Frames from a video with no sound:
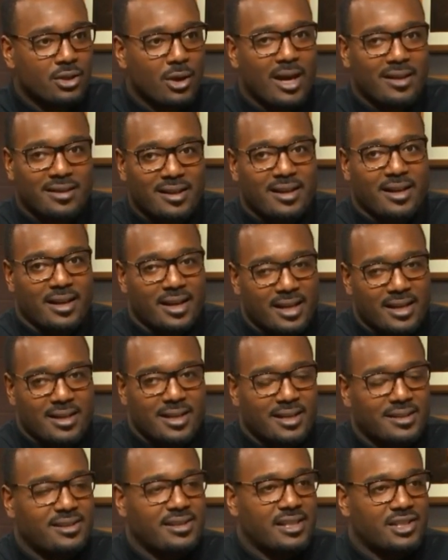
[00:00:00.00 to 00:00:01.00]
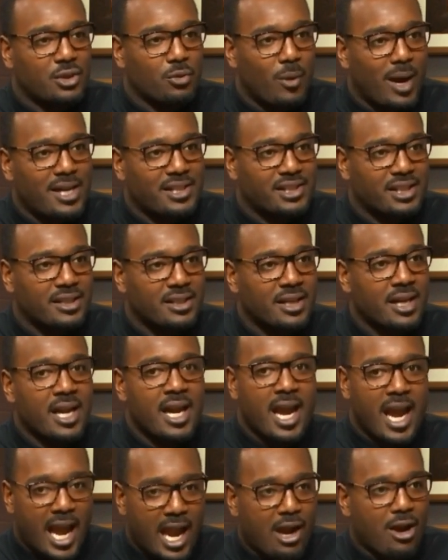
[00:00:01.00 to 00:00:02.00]
So I think in this situation,
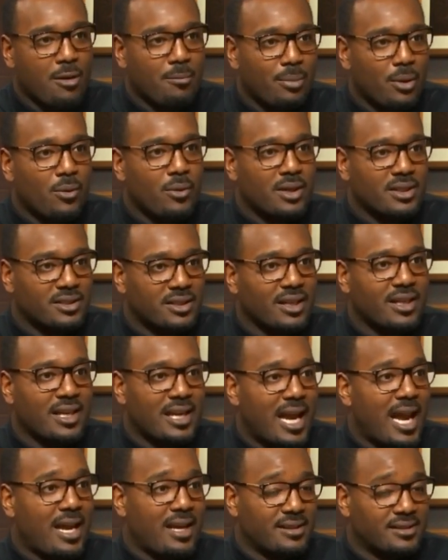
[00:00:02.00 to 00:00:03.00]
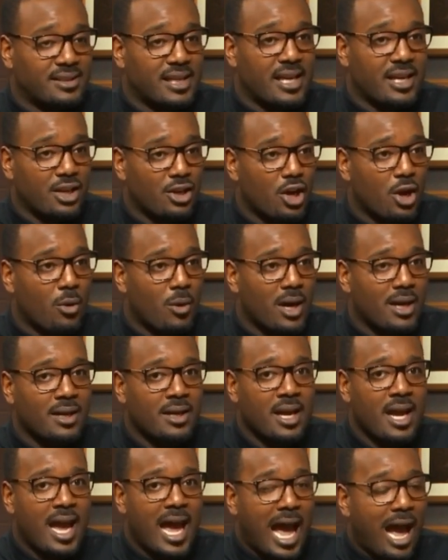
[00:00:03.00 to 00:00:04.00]
Aaron Boone is looking at it and saying, you know
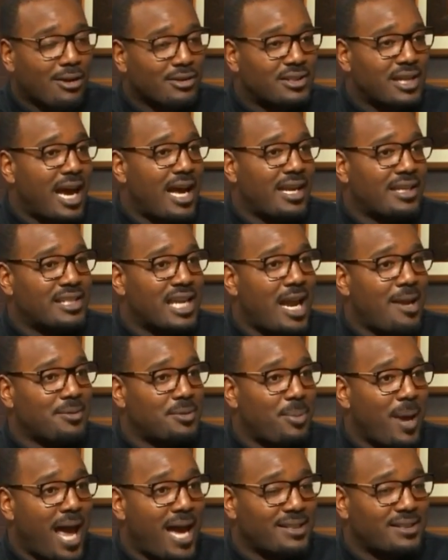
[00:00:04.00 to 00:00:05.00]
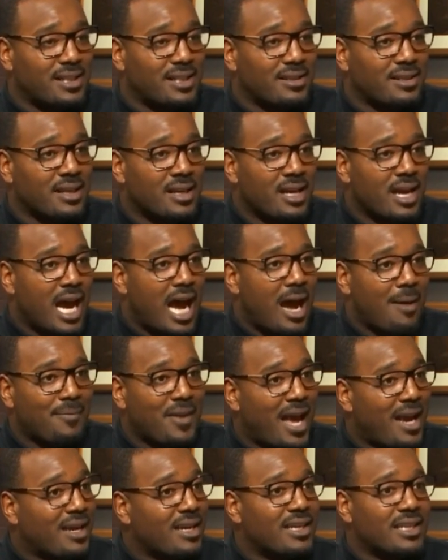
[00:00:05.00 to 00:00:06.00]
what, outside of James Paxton, I'm
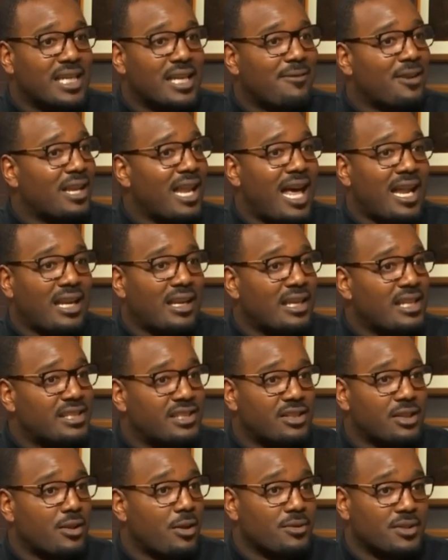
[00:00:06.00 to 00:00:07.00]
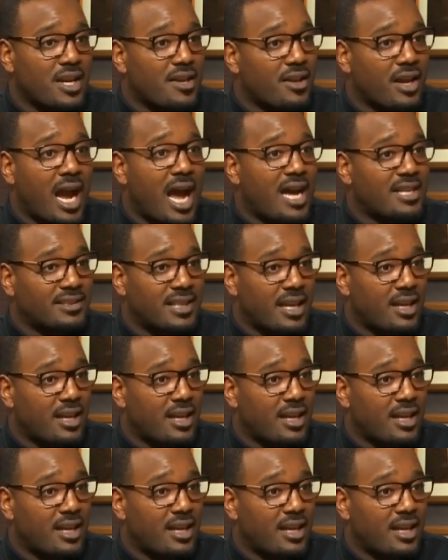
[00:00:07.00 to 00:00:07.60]
not going to give a lot of leash to those other guys